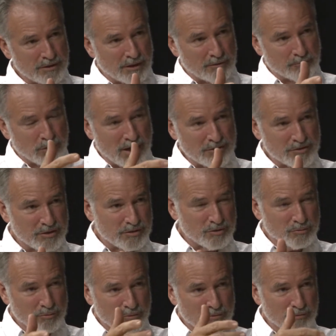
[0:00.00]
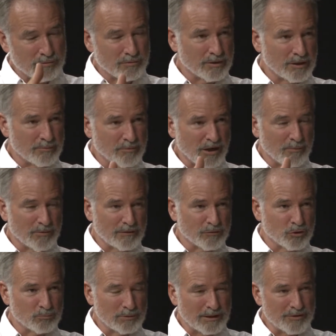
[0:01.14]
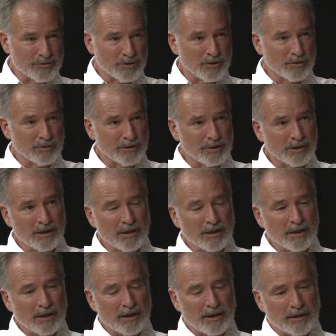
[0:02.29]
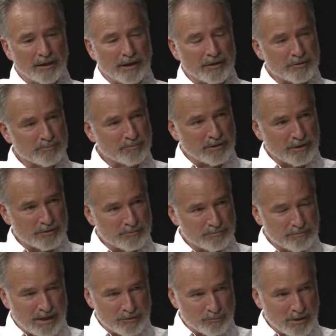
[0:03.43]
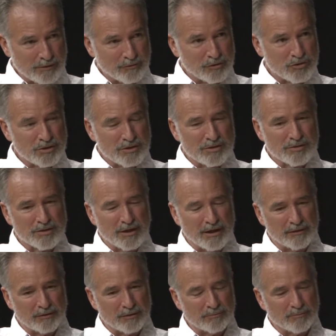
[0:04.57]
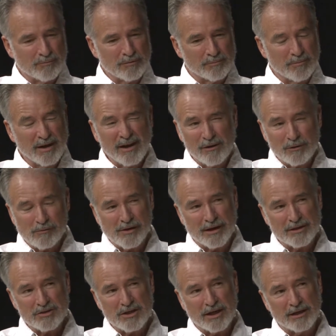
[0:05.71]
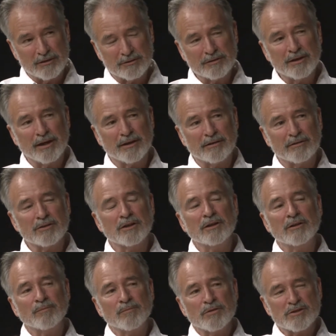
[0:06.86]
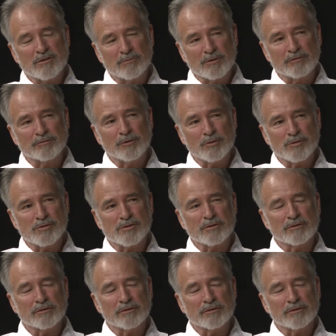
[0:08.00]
processed through the Department of Homeland Security as refugees. And the mayor of that town and some of the folks,